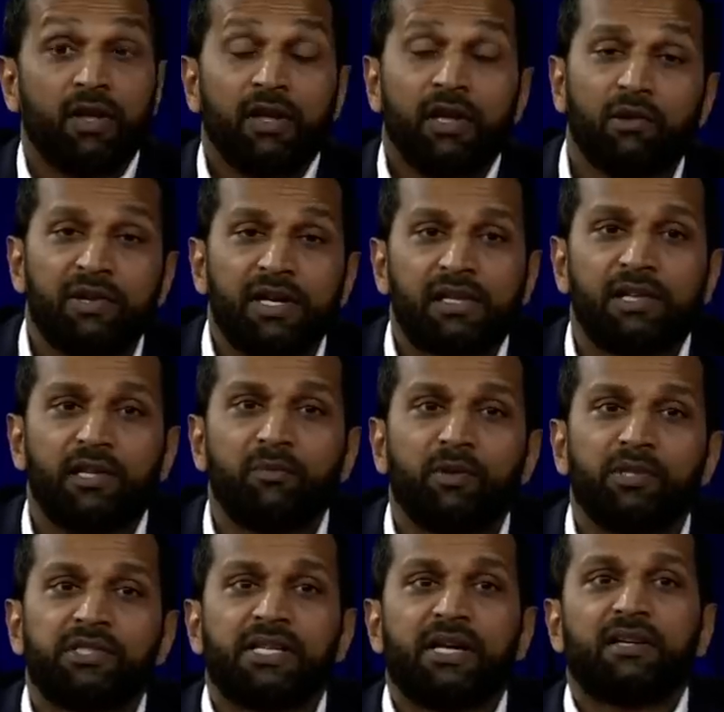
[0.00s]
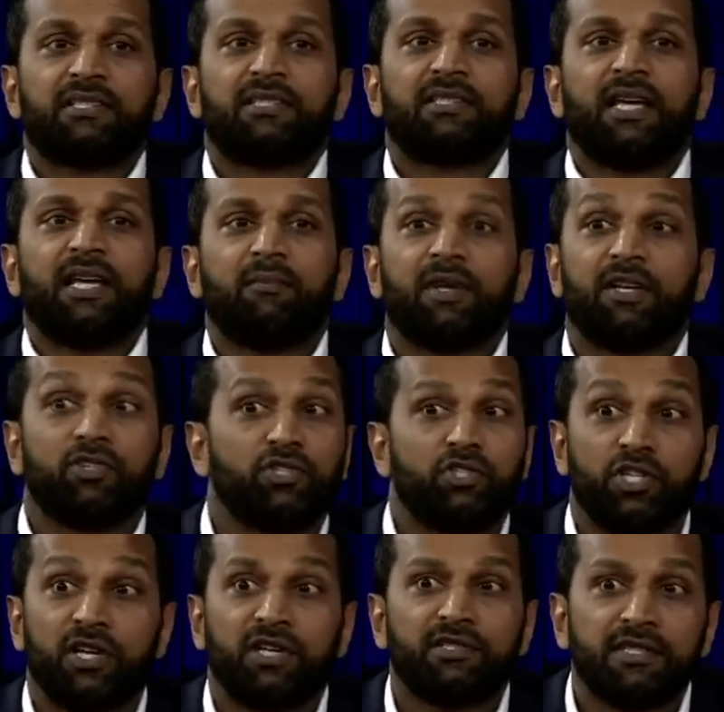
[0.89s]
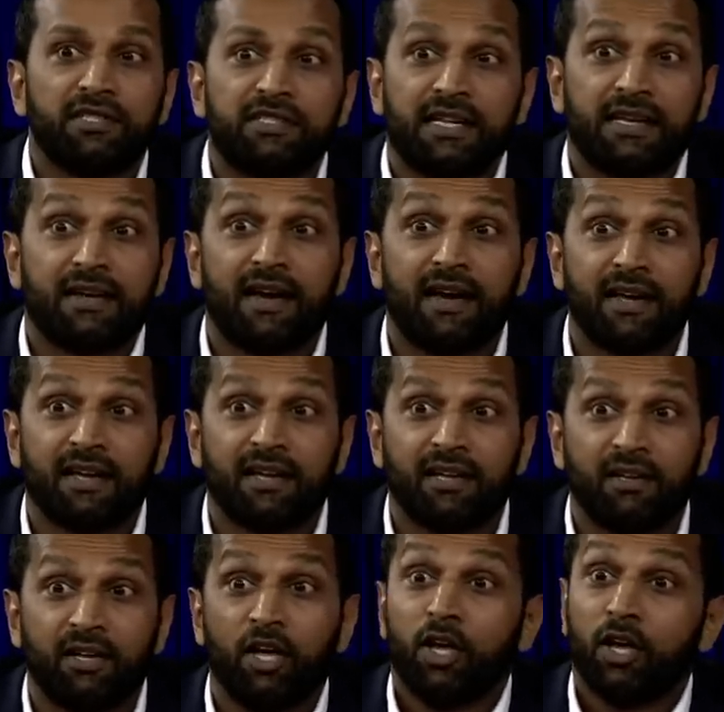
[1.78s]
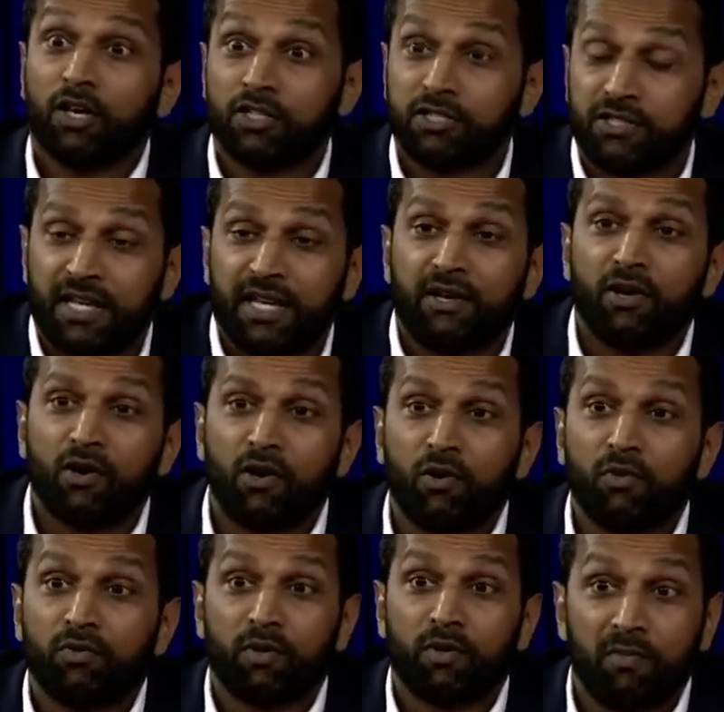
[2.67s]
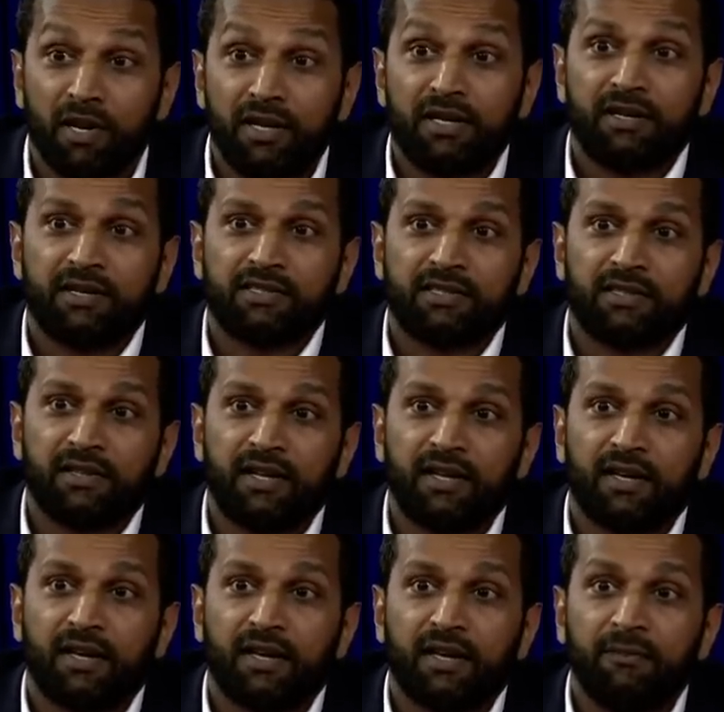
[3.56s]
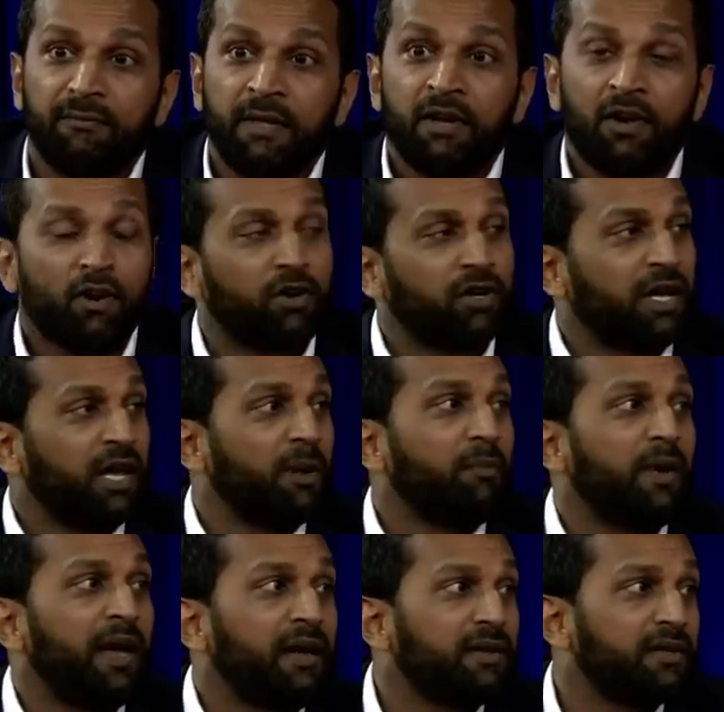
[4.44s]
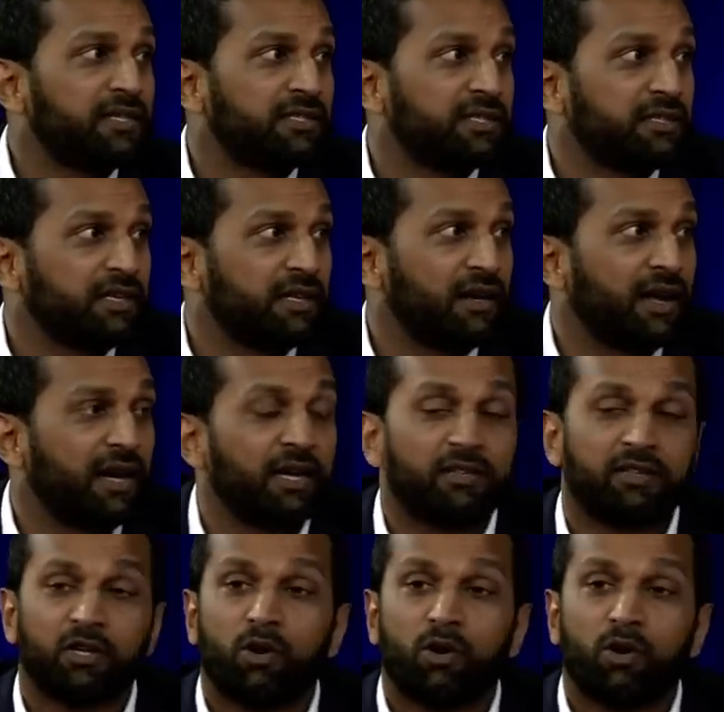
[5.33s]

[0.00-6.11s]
Hillary Clinton puts out a statement. She doesn't deny it because they know the money doesn't lie. Her campaign doesn't deny it.